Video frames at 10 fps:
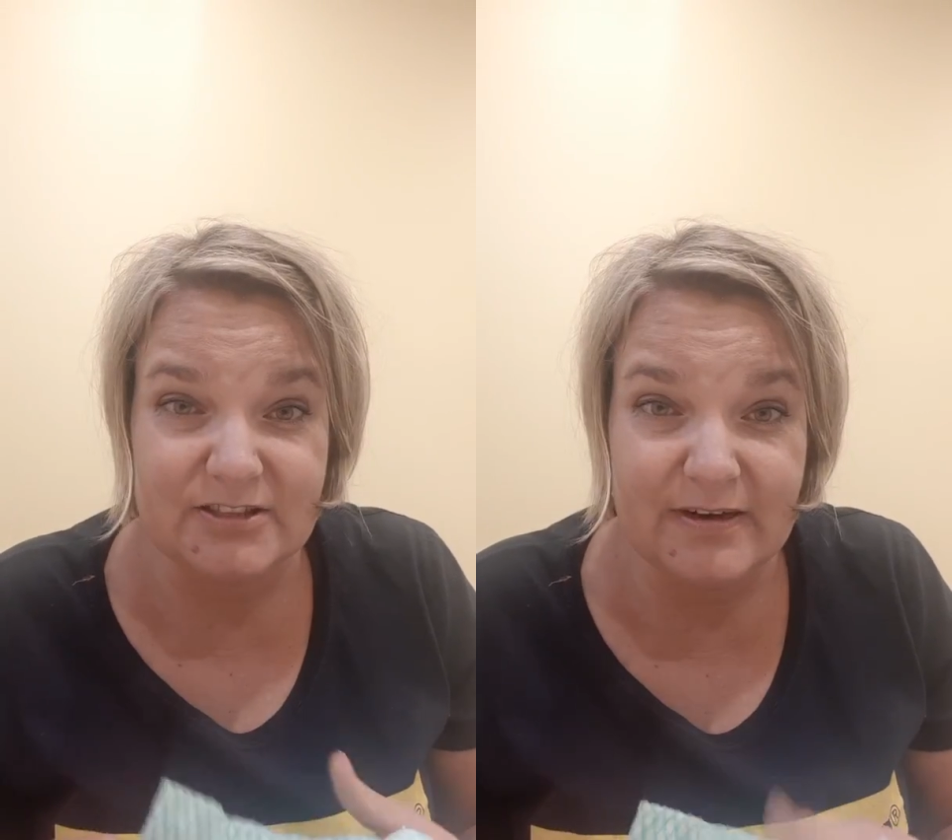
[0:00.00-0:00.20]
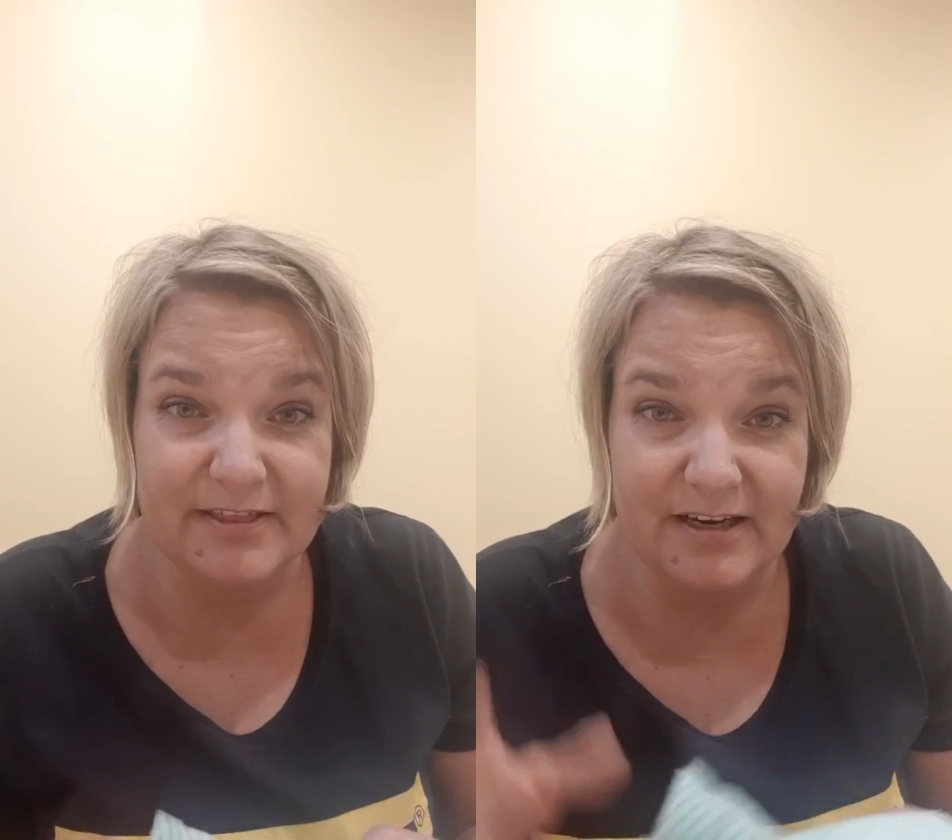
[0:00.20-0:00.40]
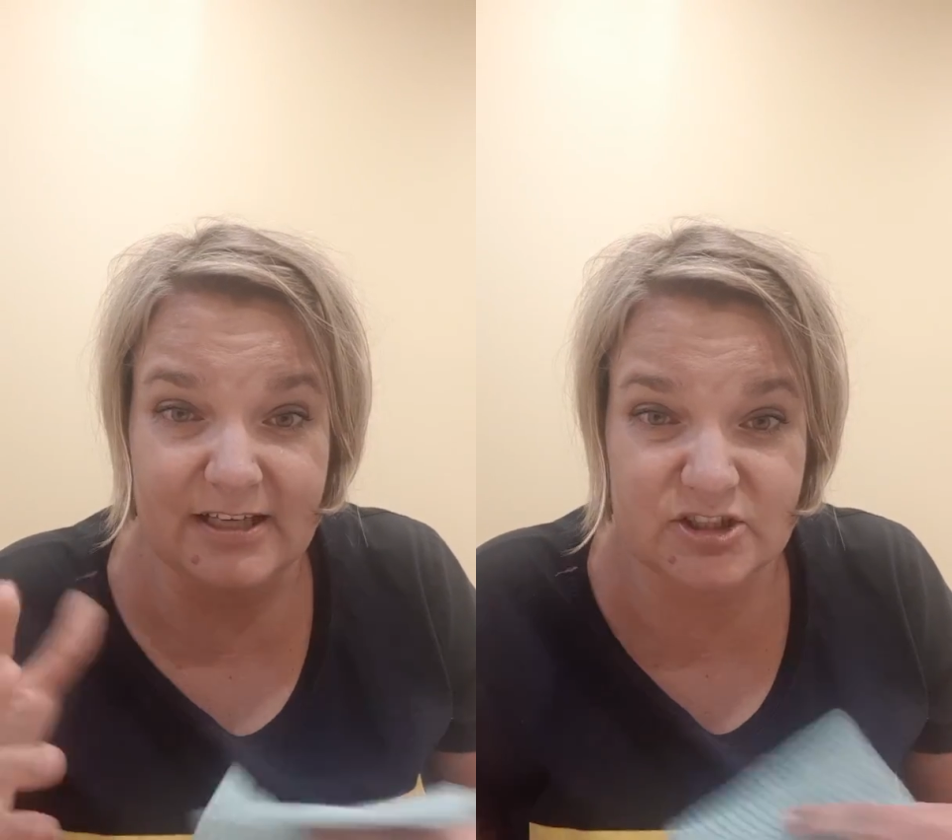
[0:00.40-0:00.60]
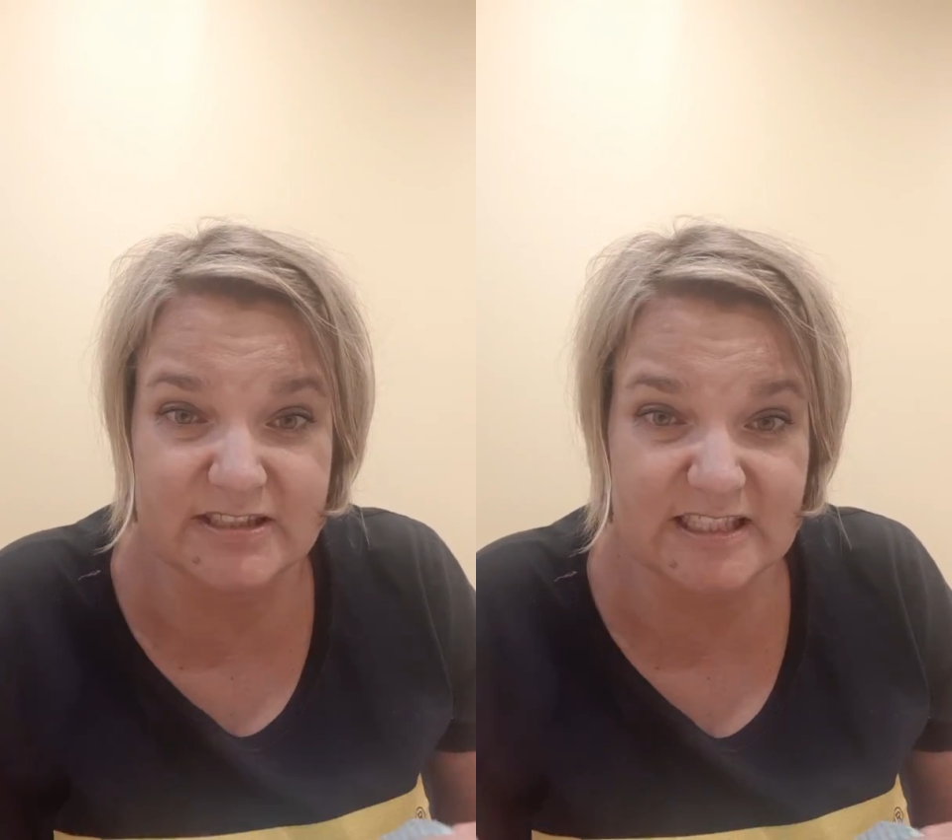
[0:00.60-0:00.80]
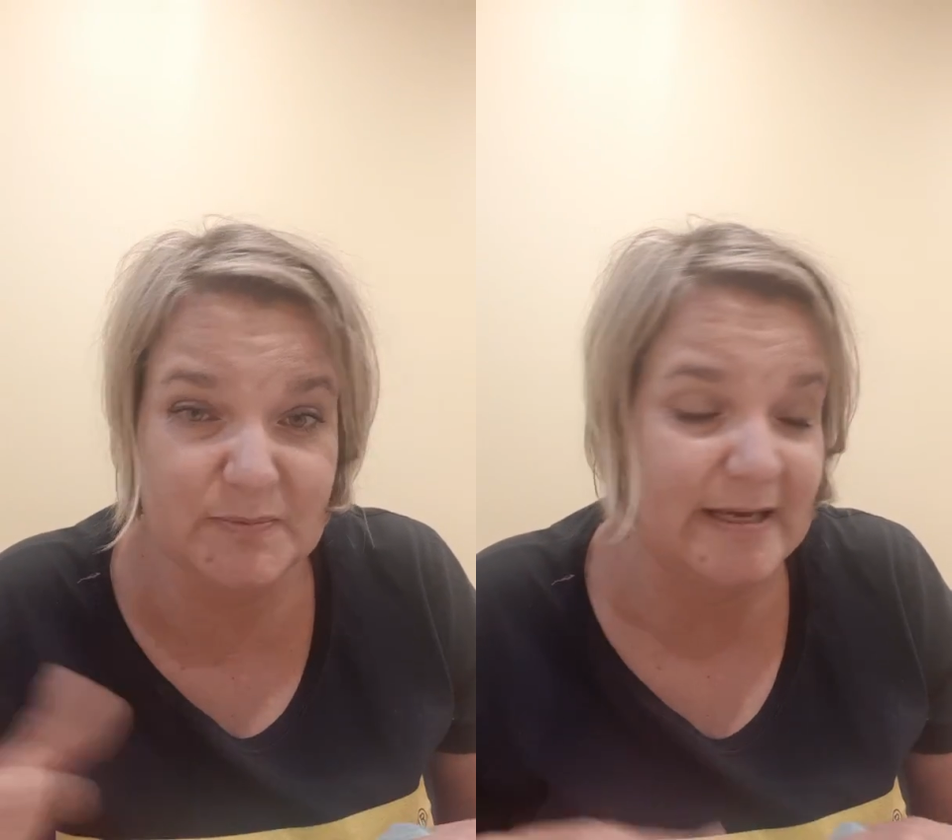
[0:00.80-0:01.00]
So I thought I'd
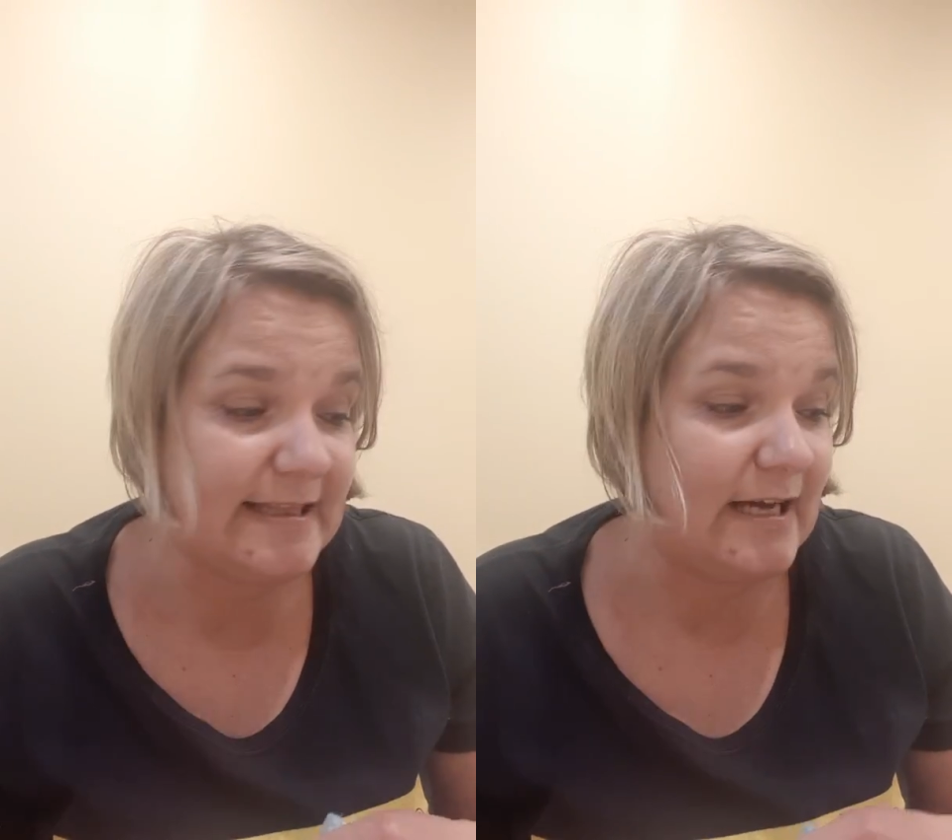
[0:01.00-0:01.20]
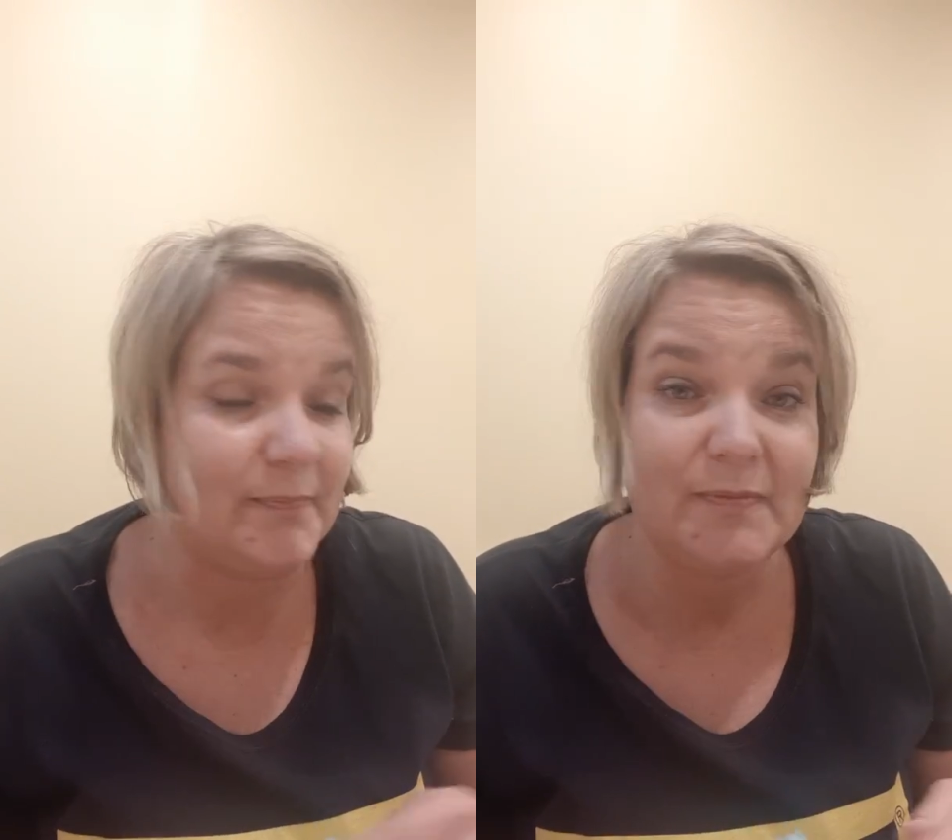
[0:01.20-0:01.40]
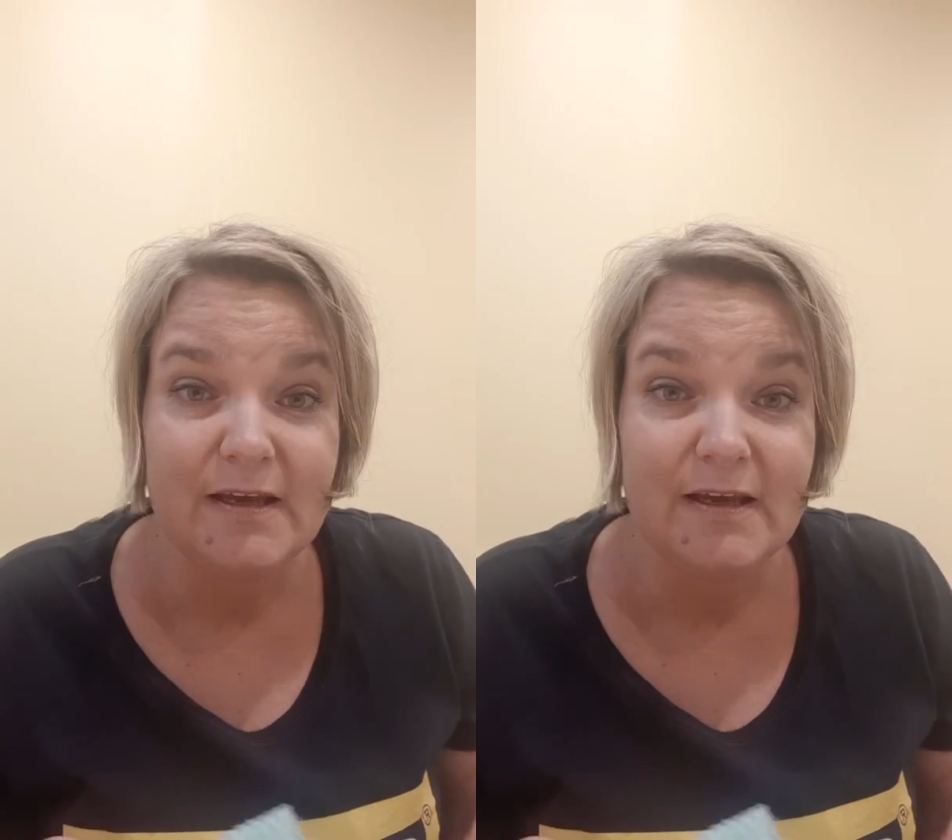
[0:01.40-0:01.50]
just explain that.